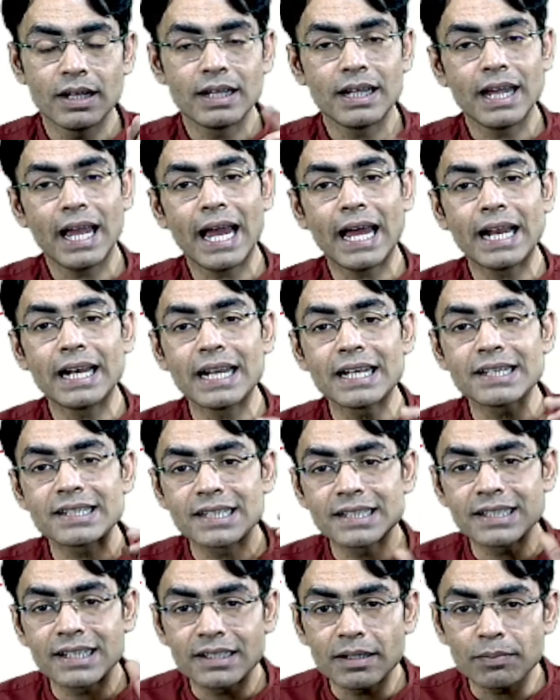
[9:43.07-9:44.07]
and let's say
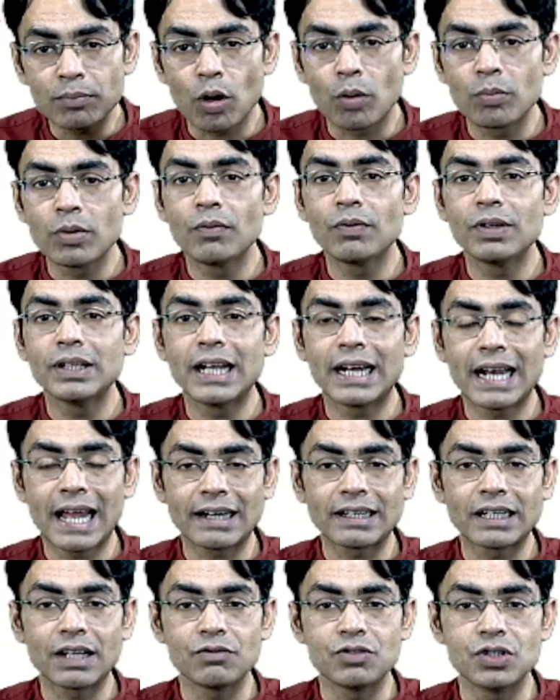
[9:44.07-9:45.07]
there's a problem with that
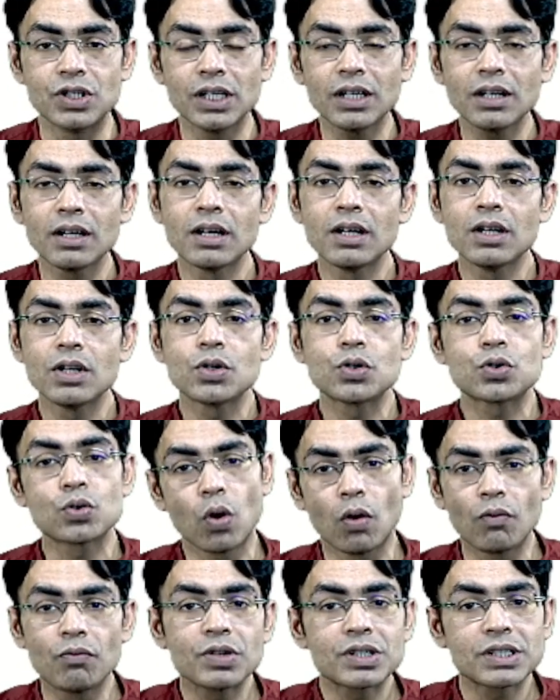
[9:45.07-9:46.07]
active gene. So
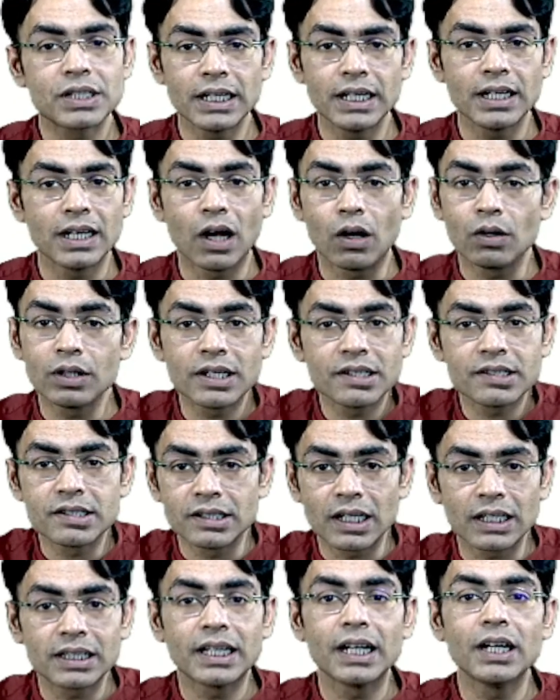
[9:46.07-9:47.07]
obviously now there is
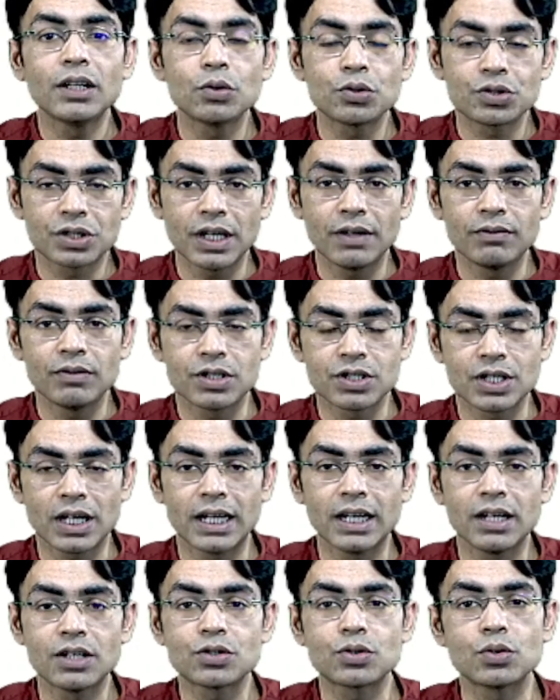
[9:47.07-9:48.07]
nothing to save the
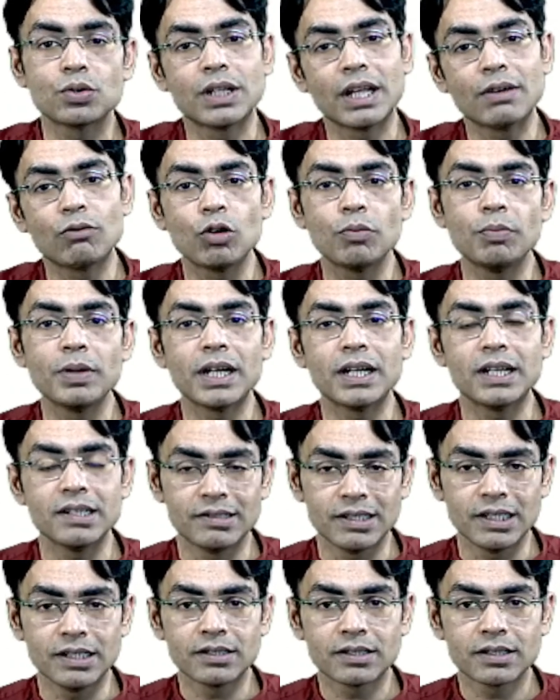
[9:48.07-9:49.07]
child, so there would be a
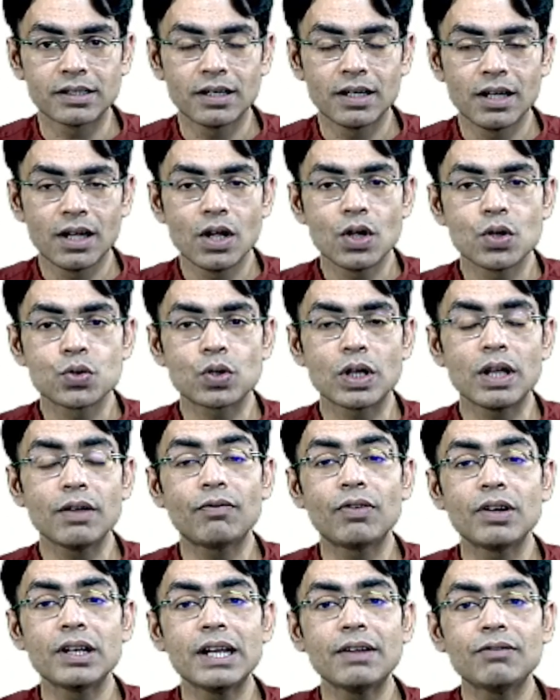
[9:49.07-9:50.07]
disease. So
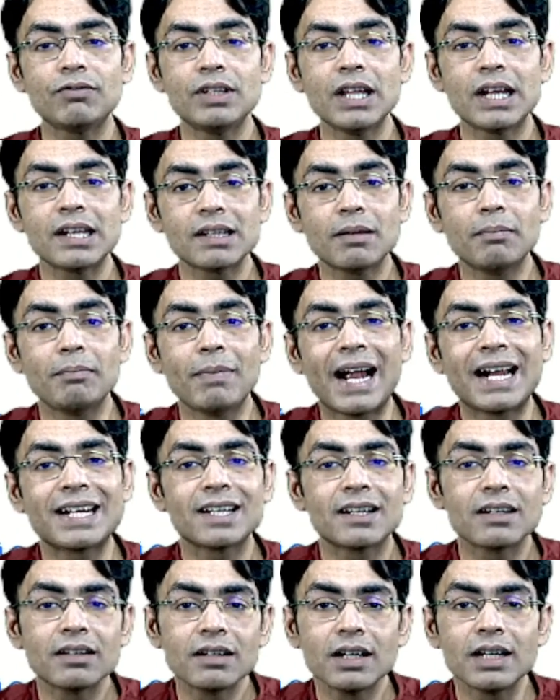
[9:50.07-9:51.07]
if there is a
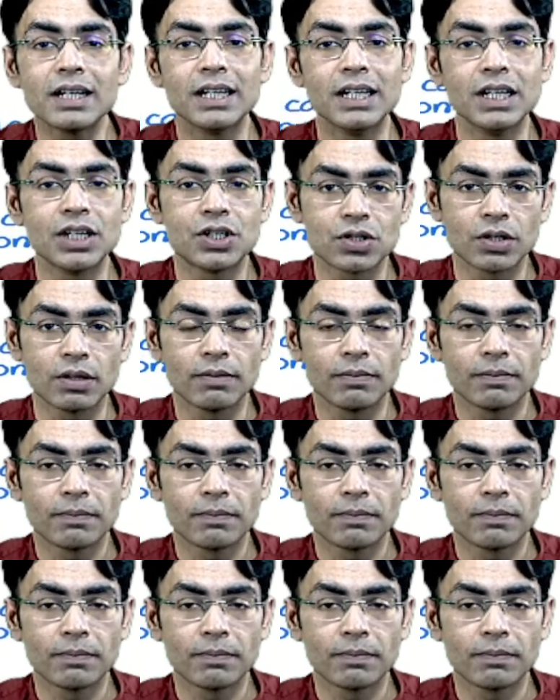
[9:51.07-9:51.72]
maternal deletion,